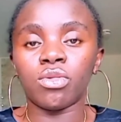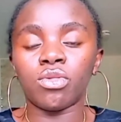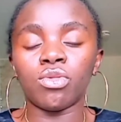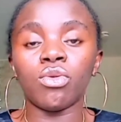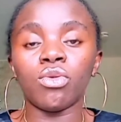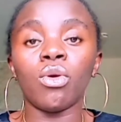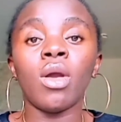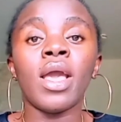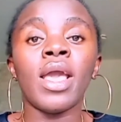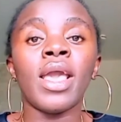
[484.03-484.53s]

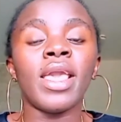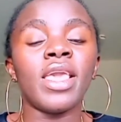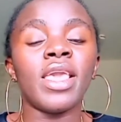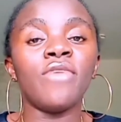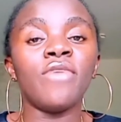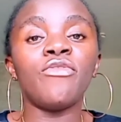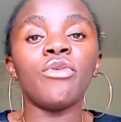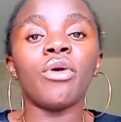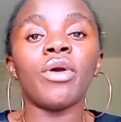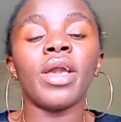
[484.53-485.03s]
So
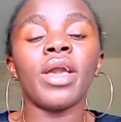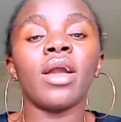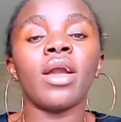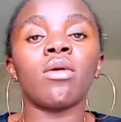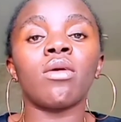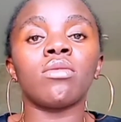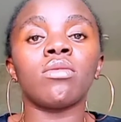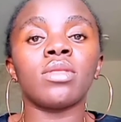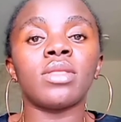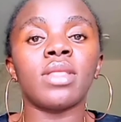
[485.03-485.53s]
if your hair
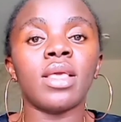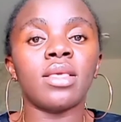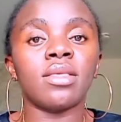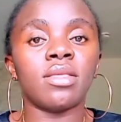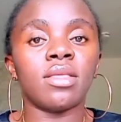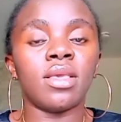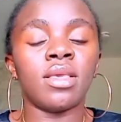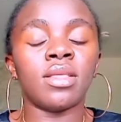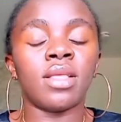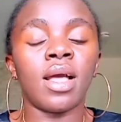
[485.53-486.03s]
contains,
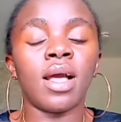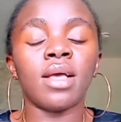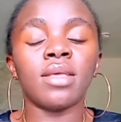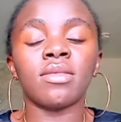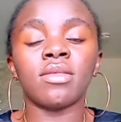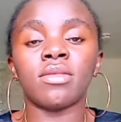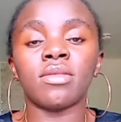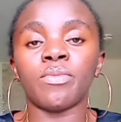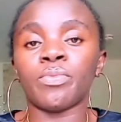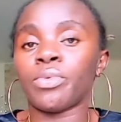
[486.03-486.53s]
it
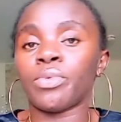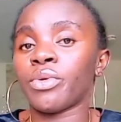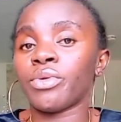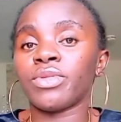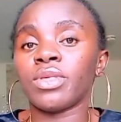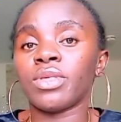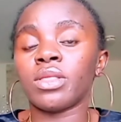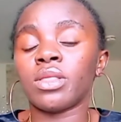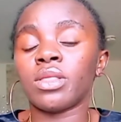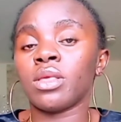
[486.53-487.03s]
has
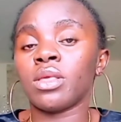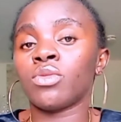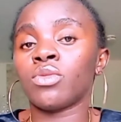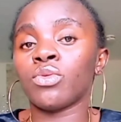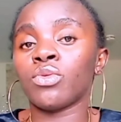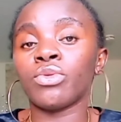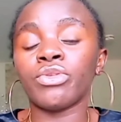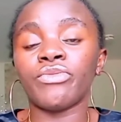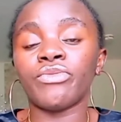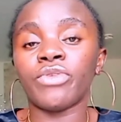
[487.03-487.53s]
porosity,
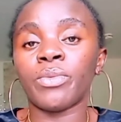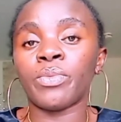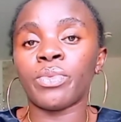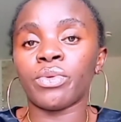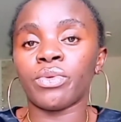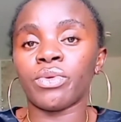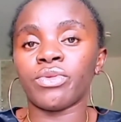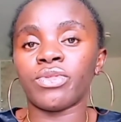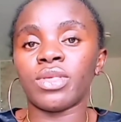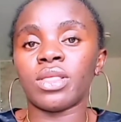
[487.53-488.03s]
two different
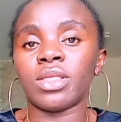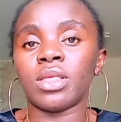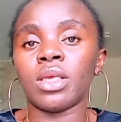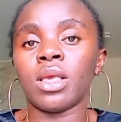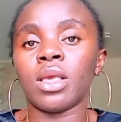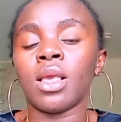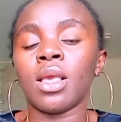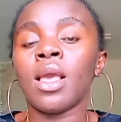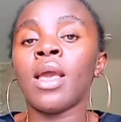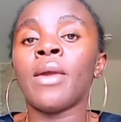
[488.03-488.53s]

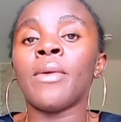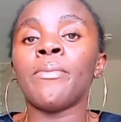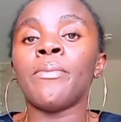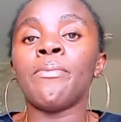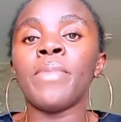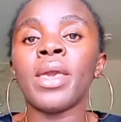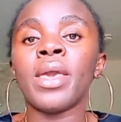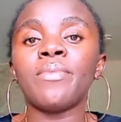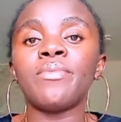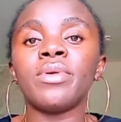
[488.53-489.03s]
porosity,
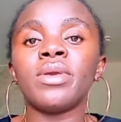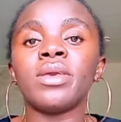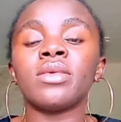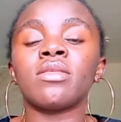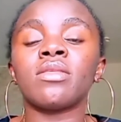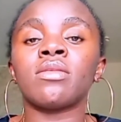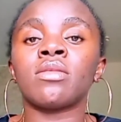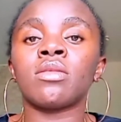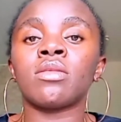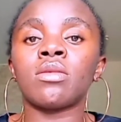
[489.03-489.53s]
maybe
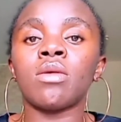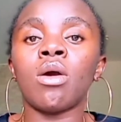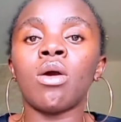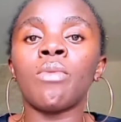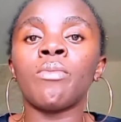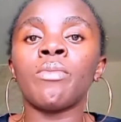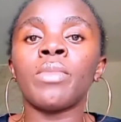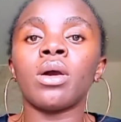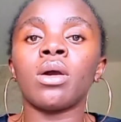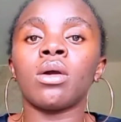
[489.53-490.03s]

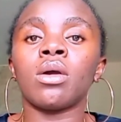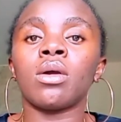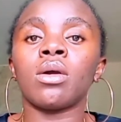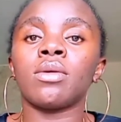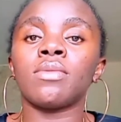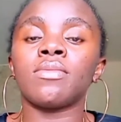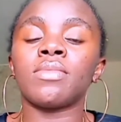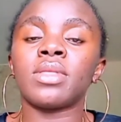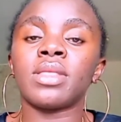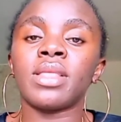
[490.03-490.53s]
some
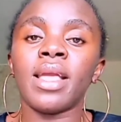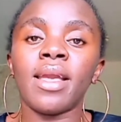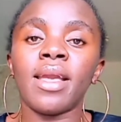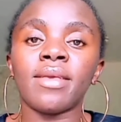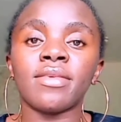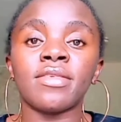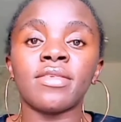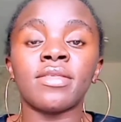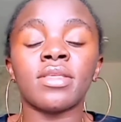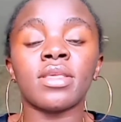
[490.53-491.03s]
um,
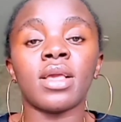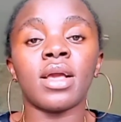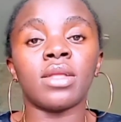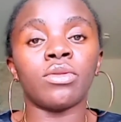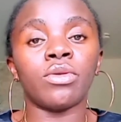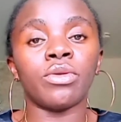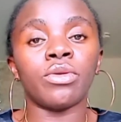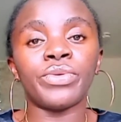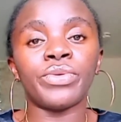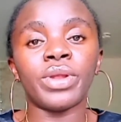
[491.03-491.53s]
tests
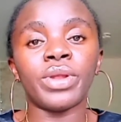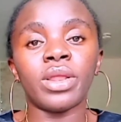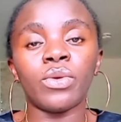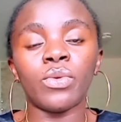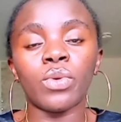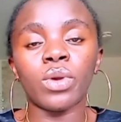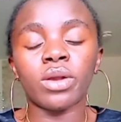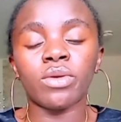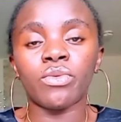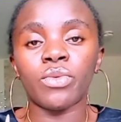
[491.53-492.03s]
cannot really so
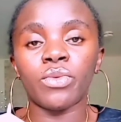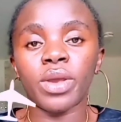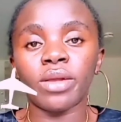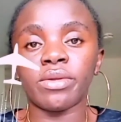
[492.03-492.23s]
we are going well.